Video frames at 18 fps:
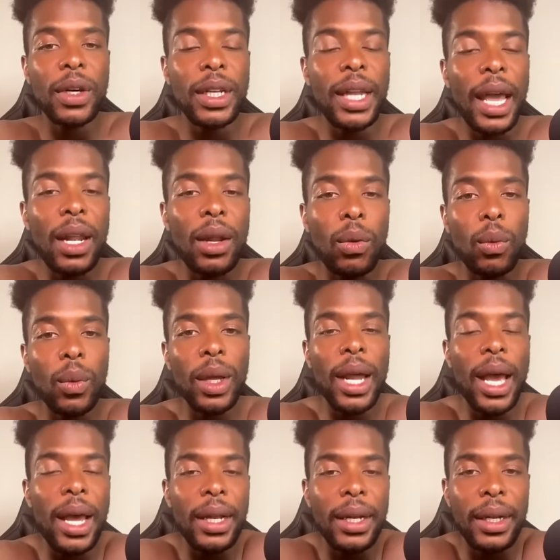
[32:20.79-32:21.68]
They done went
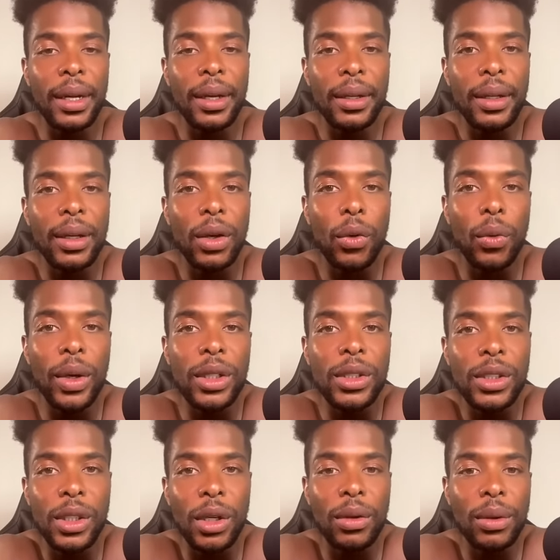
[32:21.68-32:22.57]
out there, the
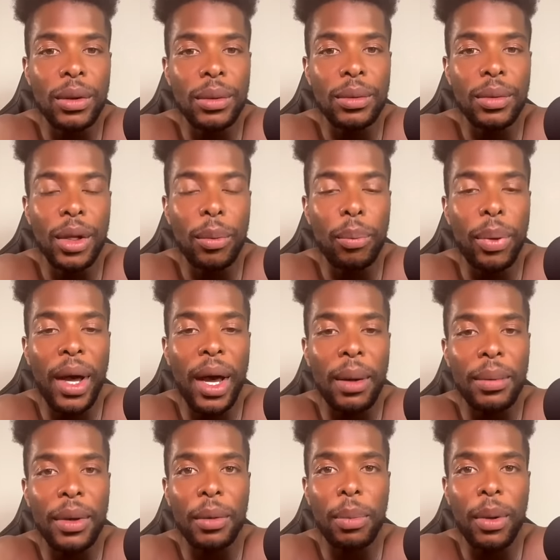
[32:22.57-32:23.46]
grease on them, then
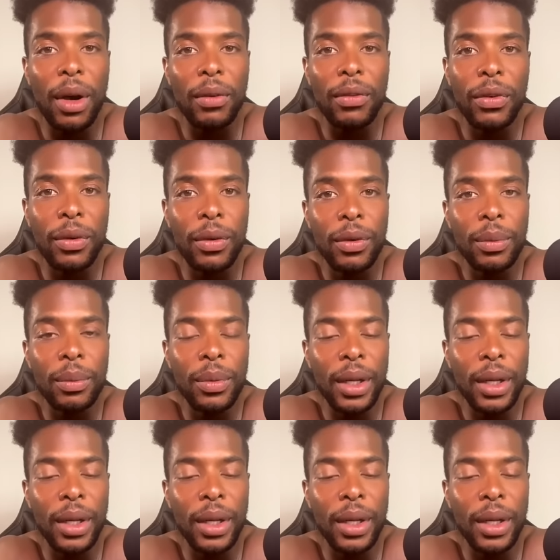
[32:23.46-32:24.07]
popped up off of them,